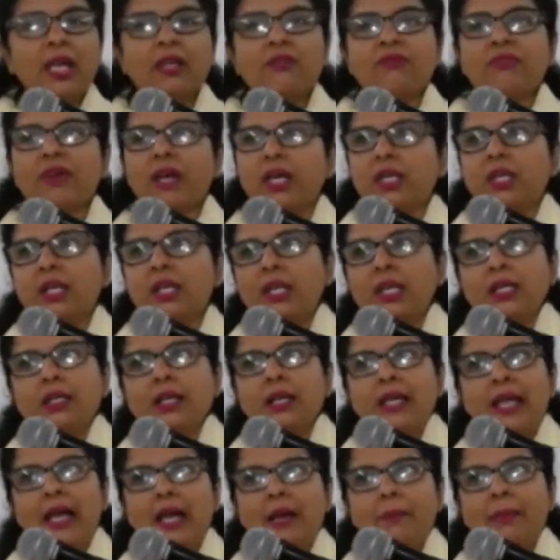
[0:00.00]
And finally,
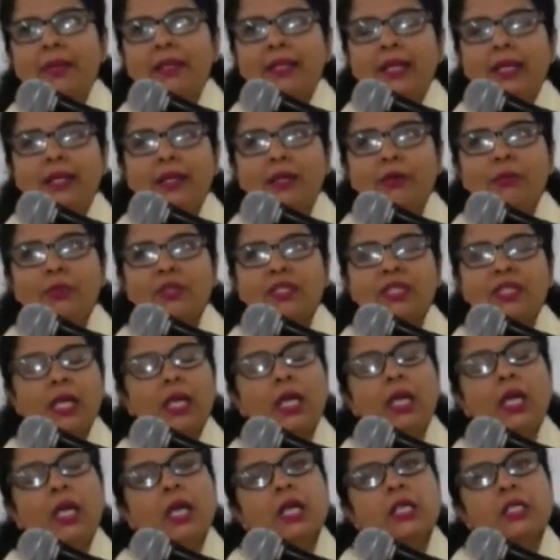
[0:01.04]
the lab attendant will
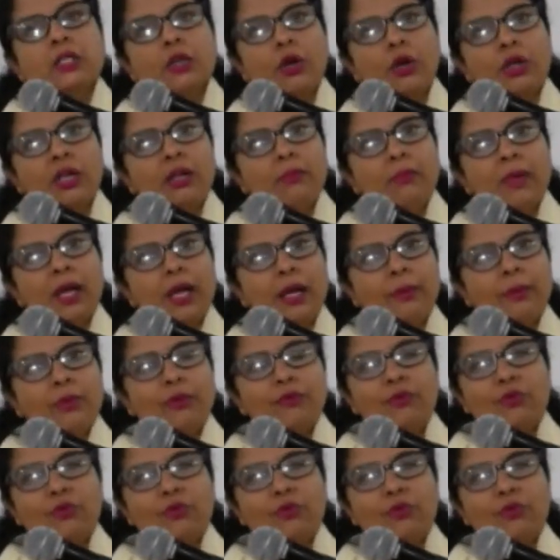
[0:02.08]
say, sorry, ma'am, you